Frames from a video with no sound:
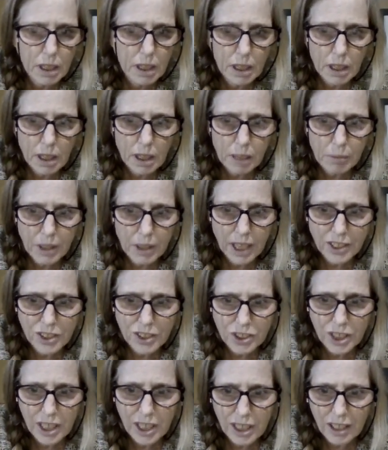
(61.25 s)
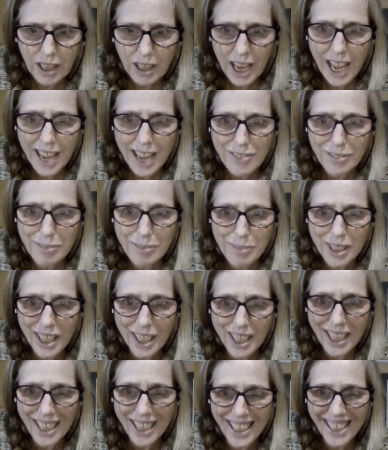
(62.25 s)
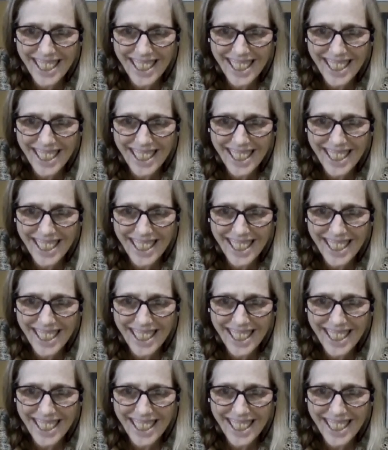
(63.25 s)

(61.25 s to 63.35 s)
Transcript: I'm glad you're here. Hi, everybody.